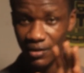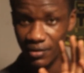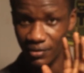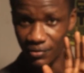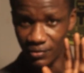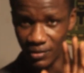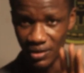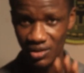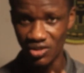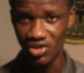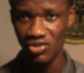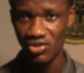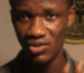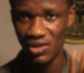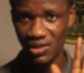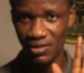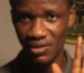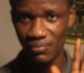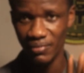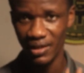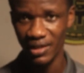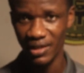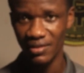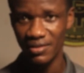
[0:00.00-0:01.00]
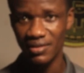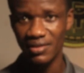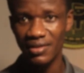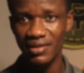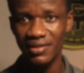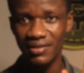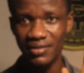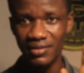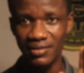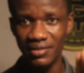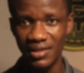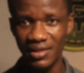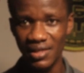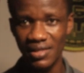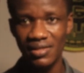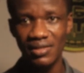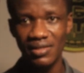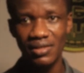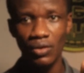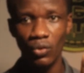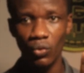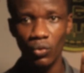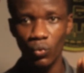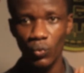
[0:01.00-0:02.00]
Retracement
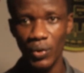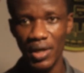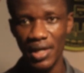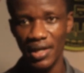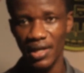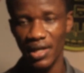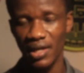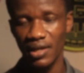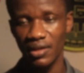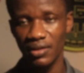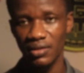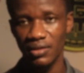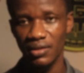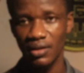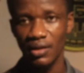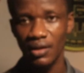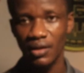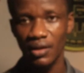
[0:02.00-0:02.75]
this weekend,